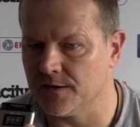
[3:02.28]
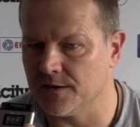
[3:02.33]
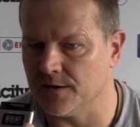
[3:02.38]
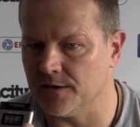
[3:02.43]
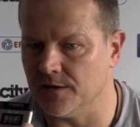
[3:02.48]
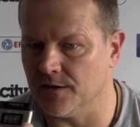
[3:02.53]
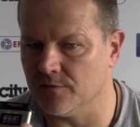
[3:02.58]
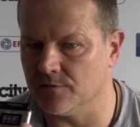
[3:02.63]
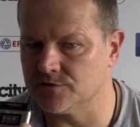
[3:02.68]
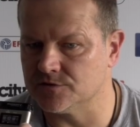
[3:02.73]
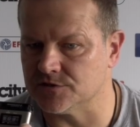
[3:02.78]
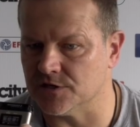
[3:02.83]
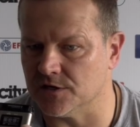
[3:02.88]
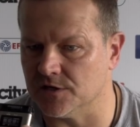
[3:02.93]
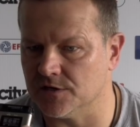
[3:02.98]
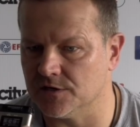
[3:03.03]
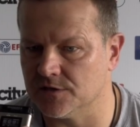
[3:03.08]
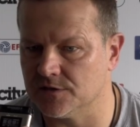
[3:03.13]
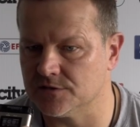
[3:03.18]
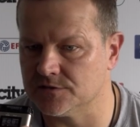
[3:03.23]
You know,
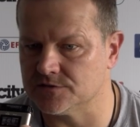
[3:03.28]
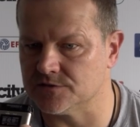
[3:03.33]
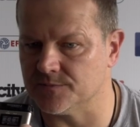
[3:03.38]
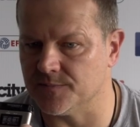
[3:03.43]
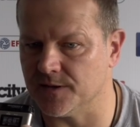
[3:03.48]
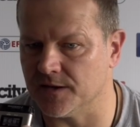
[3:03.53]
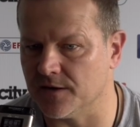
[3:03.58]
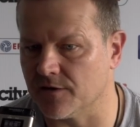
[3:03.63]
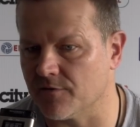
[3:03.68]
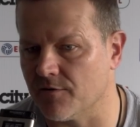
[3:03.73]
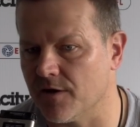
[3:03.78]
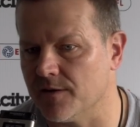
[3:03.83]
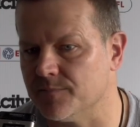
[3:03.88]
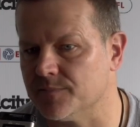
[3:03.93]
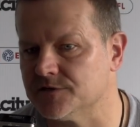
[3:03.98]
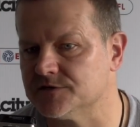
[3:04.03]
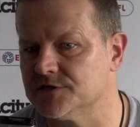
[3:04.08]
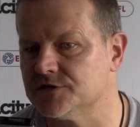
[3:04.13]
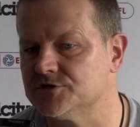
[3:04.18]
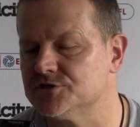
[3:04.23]
to be in a great
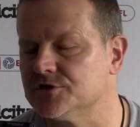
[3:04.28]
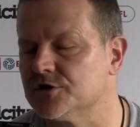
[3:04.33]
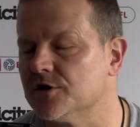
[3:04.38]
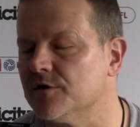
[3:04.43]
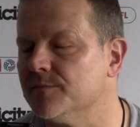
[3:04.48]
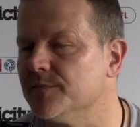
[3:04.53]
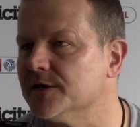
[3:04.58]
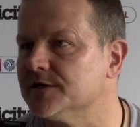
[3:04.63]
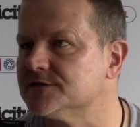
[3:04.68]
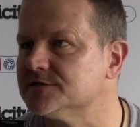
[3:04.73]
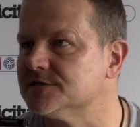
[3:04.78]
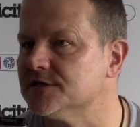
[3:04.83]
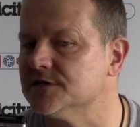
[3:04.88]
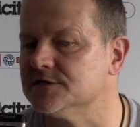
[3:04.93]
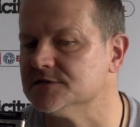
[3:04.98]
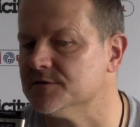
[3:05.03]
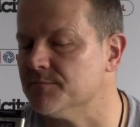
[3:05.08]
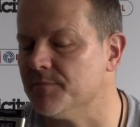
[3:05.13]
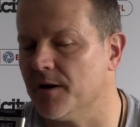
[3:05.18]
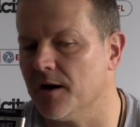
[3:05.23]
position come next
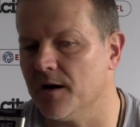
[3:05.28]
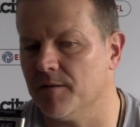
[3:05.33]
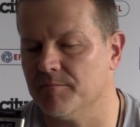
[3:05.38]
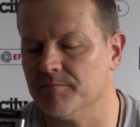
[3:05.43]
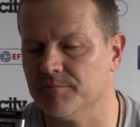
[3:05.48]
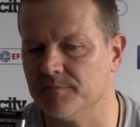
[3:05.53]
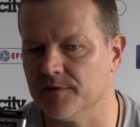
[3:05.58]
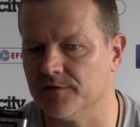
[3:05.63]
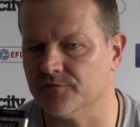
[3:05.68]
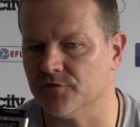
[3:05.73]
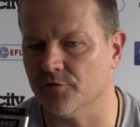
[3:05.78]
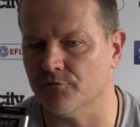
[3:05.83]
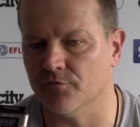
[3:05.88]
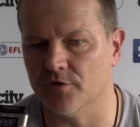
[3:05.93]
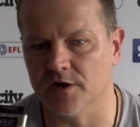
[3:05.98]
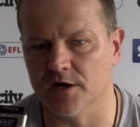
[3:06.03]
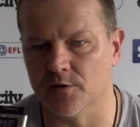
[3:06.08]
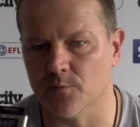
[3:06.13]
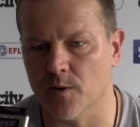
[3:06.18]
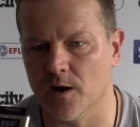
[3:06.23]
season, but they've done
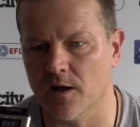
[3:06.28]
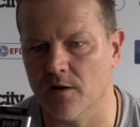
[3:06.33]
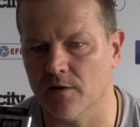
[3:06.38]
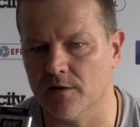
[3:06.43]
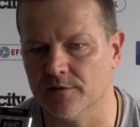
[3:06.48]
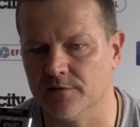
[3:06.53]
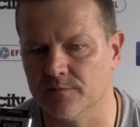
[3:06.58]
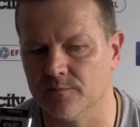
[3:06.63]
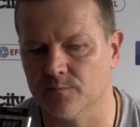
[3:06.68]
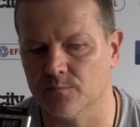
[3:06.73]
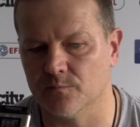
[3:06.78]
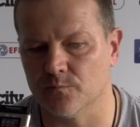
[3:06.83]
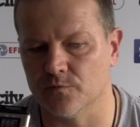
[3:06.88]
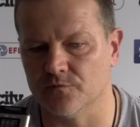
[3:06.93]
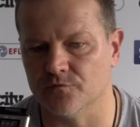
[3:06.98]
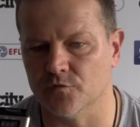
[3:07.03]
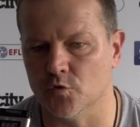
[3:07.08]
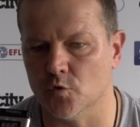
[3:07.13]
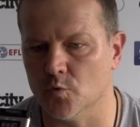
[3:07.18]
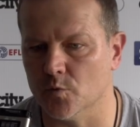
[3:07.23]
really well.
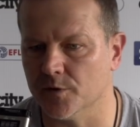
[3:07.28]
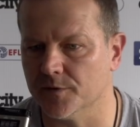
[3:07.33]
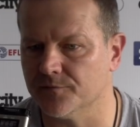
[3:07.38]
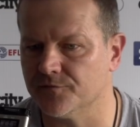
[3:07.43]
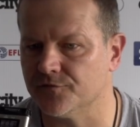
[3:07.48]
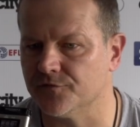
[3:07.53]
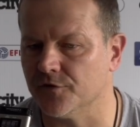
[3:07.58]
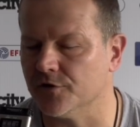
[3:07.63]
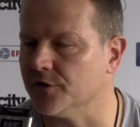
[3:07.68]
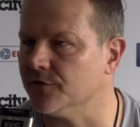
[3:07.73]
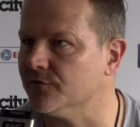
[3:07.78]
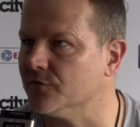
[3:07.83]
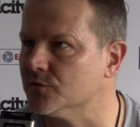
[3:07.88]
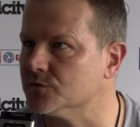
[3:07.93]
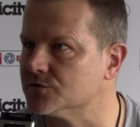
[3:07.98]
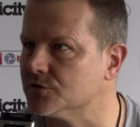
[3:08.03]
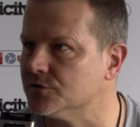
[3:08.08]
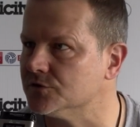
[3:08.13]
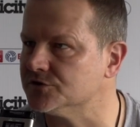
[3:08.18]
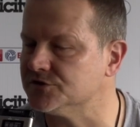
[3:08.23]
With Norwood up front, you've
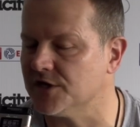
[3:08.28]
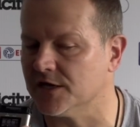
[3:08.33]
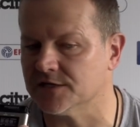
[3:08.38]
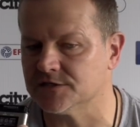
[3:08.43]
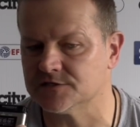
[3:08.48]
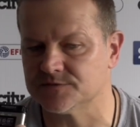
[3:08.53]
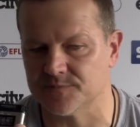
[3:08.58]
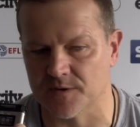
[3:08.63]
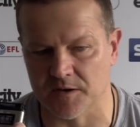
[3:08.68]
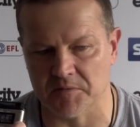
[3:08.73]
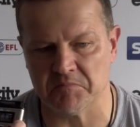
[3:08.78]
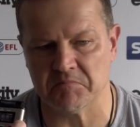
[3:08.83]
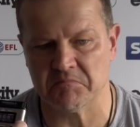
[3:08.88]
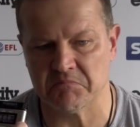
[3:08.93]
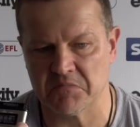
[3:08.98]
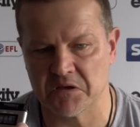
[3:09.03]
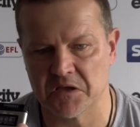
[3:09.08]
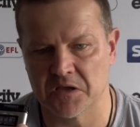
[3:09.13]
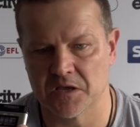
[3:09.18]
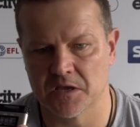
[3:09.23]
always got a chance, but
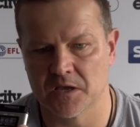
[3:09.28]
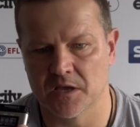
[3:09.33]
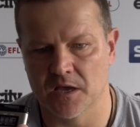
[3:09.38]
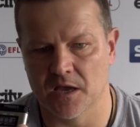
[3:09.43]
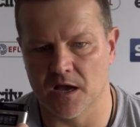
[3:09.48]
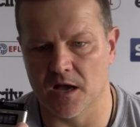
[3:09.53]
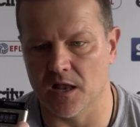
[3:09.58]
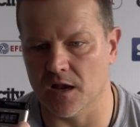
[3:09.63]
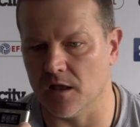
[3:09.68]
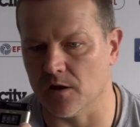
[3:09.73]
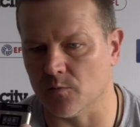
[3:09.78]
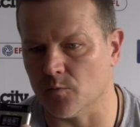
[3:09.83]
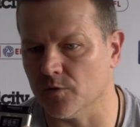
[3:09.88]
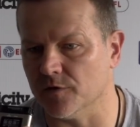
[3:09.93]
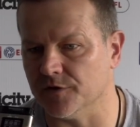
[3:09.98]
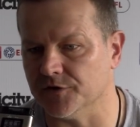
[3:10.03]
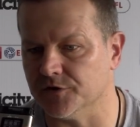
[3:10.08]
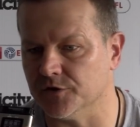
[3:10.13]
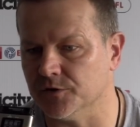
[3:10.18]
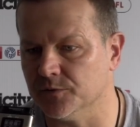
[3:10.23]
I like what
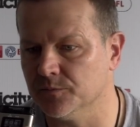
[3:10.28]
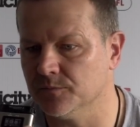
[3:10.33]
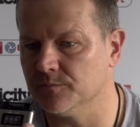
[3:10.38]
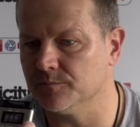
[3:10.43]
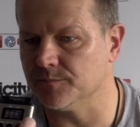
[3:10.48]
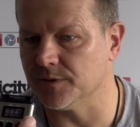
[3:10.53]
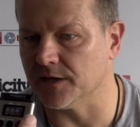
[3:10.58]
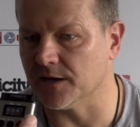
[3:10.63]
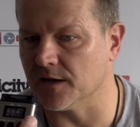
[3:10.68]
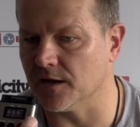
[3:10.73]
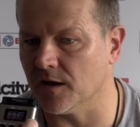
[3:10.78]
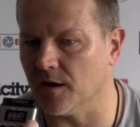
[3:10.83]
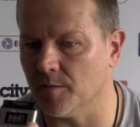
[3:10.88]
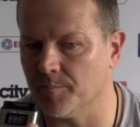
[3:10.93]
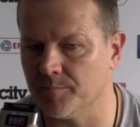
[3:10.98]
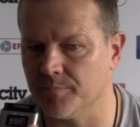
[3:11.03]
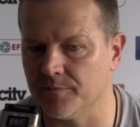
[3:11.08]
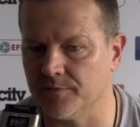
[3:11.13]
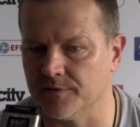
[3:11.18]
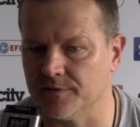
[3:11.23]
they do. Big
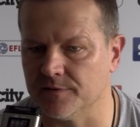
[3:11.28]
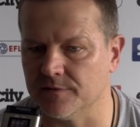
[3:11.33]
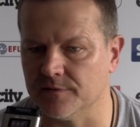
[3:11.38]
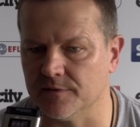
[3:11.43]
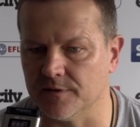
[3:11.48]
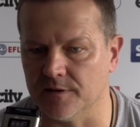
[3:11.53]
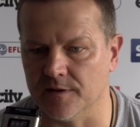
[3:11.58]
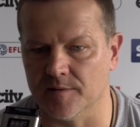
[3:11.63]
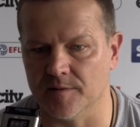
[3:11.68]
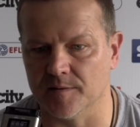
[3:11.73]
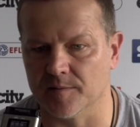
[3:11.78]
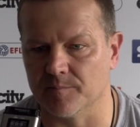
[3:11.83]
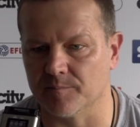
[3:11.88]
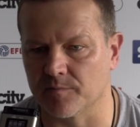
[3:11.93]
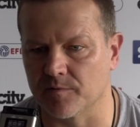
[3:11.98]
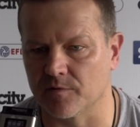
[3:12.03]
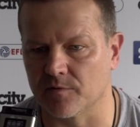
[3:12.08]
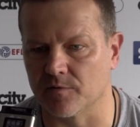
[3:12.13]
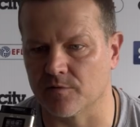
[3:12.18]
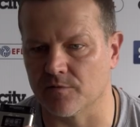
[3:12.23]
club,
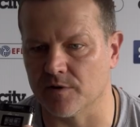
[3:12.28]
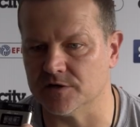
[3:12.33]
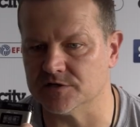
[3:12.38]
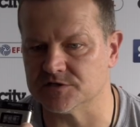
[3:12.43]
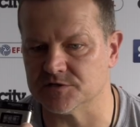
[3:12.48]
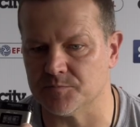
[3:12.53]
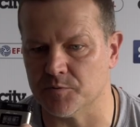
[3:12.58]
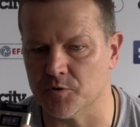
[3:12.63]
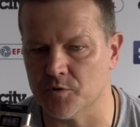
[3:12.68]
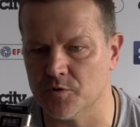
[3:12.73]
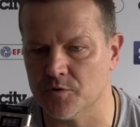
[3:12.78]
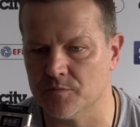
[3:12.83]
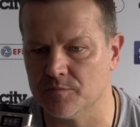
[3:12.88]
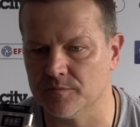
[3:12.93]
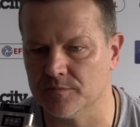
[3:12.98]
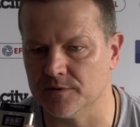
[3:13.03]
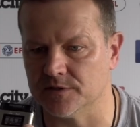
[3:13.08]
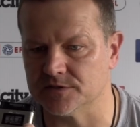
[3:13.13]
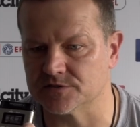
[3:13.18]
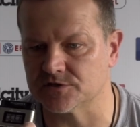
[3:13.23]
great support.
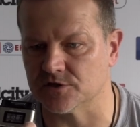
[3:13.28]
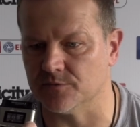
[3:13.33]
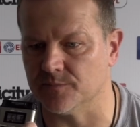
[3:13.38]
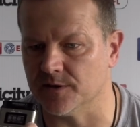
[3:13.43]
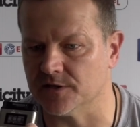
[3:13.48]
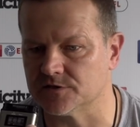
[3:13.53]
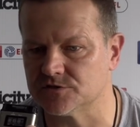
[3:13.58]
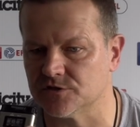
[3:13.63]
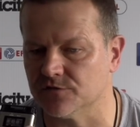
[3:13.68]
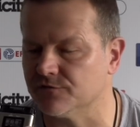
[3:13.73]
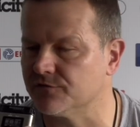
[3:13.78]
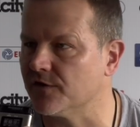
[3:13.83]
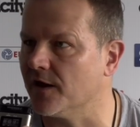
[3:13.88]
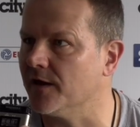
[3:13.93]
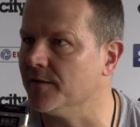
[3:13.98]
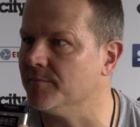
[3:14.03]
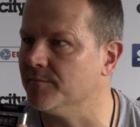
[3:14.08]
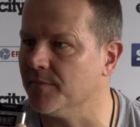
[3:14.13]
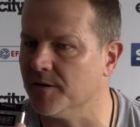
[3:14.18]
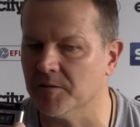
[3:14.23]
It's going to be a tough
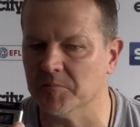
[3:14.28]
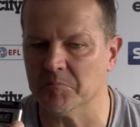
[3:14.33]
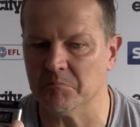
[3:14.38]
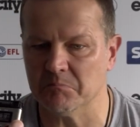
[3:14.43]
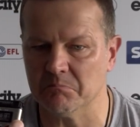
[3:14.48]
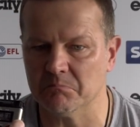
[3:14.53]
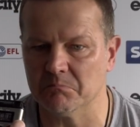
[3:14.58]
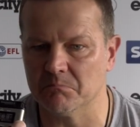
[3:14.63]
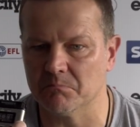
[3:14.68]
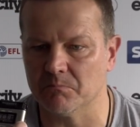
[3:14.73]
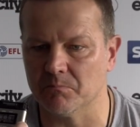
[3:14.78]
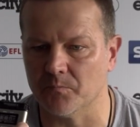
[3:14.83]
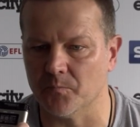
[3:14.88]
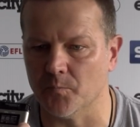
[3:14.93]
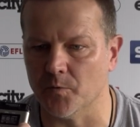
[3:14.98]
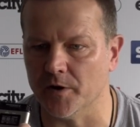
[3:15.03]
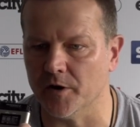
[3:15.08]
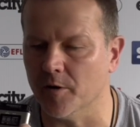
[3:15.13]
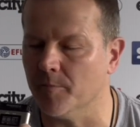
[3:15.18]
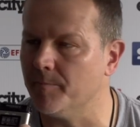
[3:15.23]
game, but
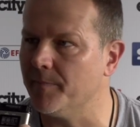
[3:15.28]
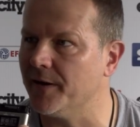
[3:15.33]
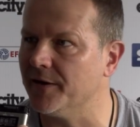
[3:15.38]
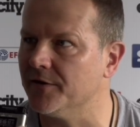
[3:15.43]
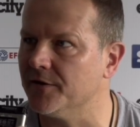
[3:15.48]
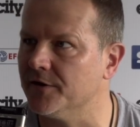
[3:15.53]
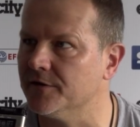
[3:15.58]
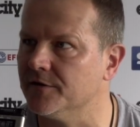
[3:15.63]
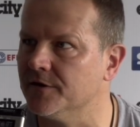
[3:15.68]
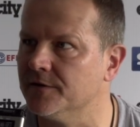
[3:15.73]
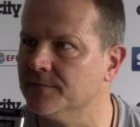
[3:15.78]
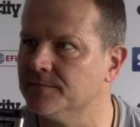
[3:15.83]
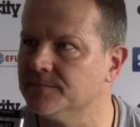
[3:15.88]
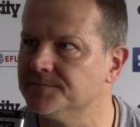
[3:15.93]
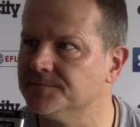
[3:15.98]
we're not bad either.